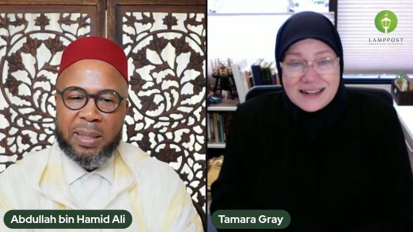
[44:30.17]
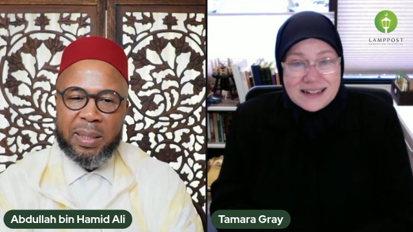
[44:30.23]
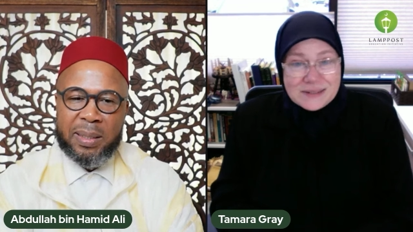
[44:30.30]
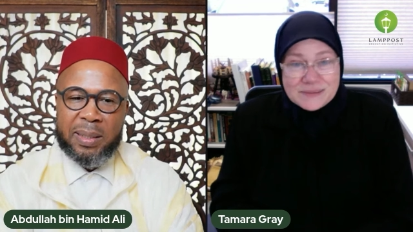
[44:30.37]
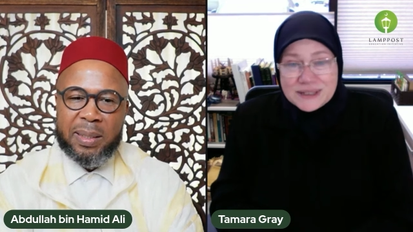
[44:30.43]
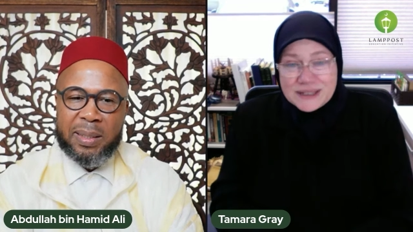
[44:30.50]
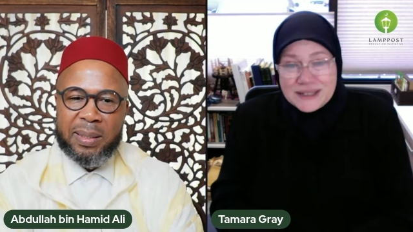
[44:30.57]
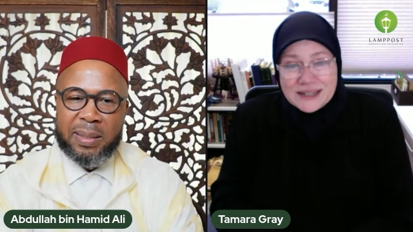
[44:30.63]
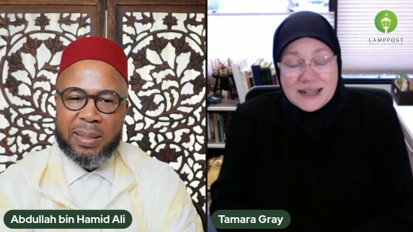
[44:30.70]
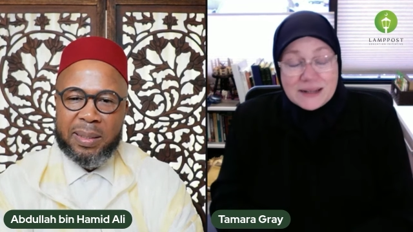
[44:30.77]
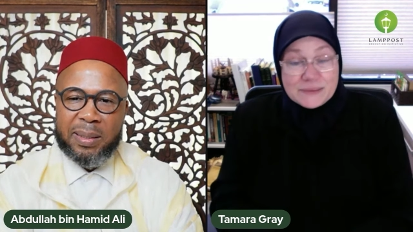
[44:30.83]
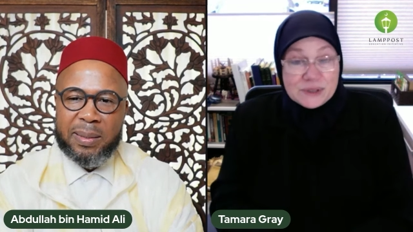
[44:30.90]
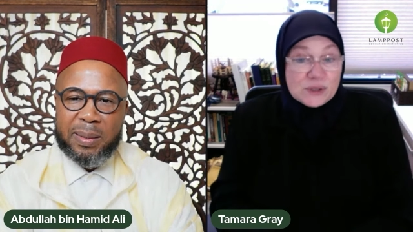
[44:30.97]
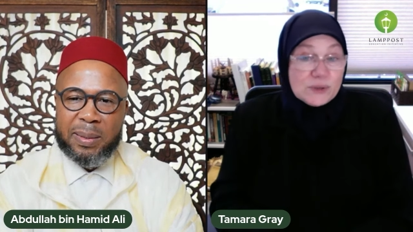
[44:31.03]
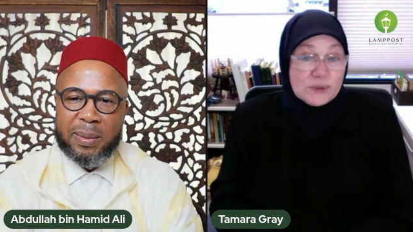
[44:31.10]
Speaker 1: alhamdulillah,
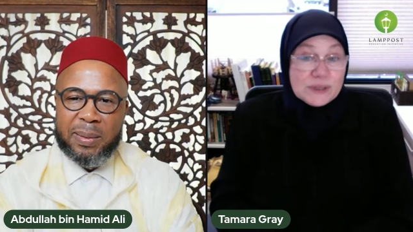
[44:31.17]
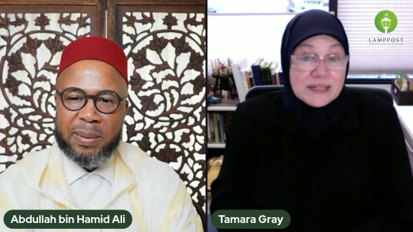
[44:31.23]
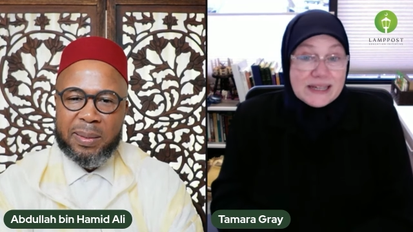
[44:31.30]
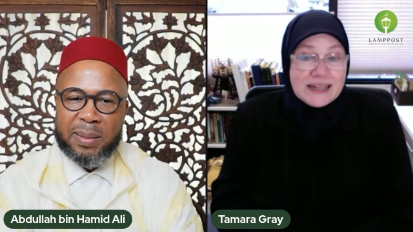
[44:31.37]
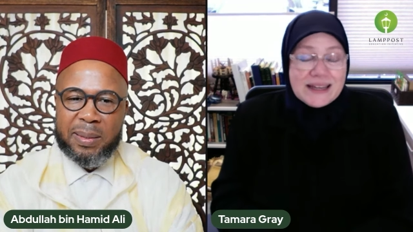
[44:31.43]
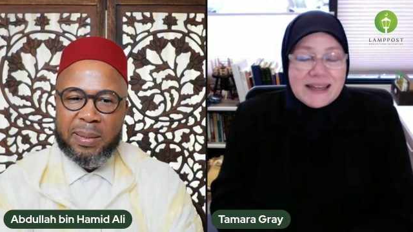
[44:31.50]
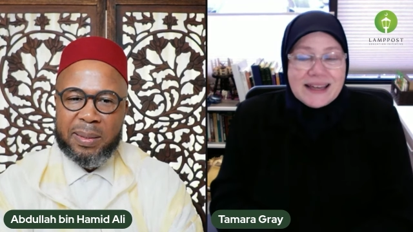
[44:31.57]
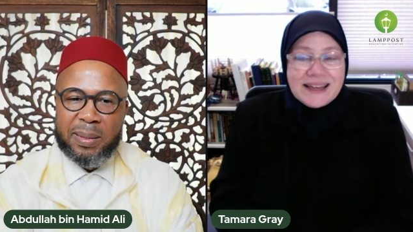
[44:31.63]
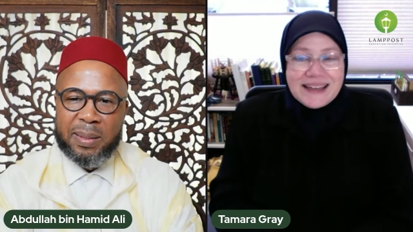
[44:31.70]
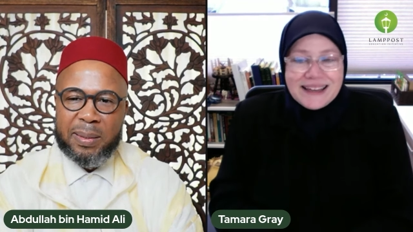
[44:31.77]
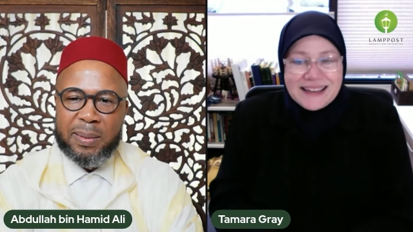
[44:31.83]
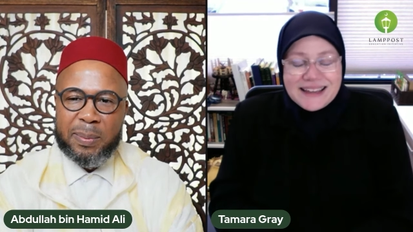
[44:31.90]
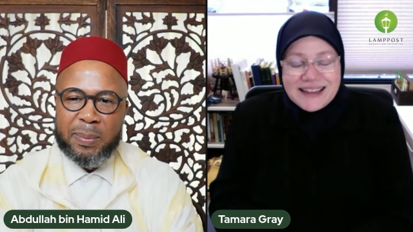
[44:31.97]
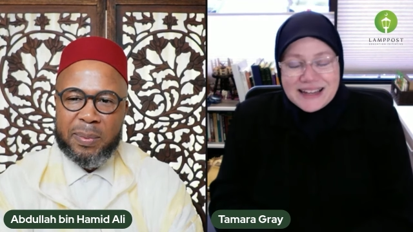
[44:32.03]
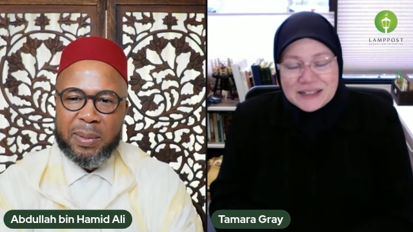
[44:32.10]
absolutely.
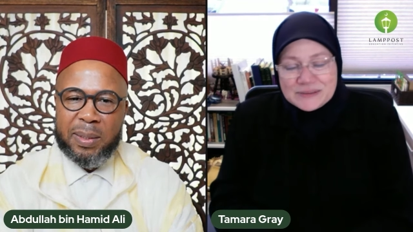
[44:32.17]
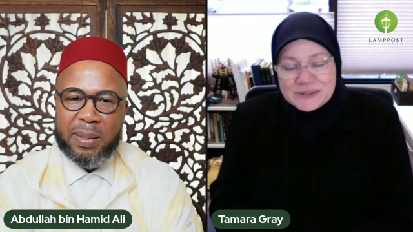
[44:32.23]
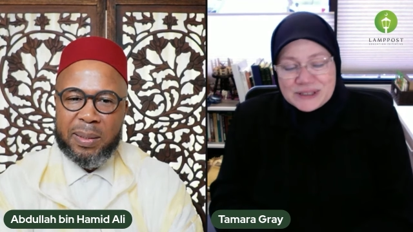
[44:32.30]
Yeah.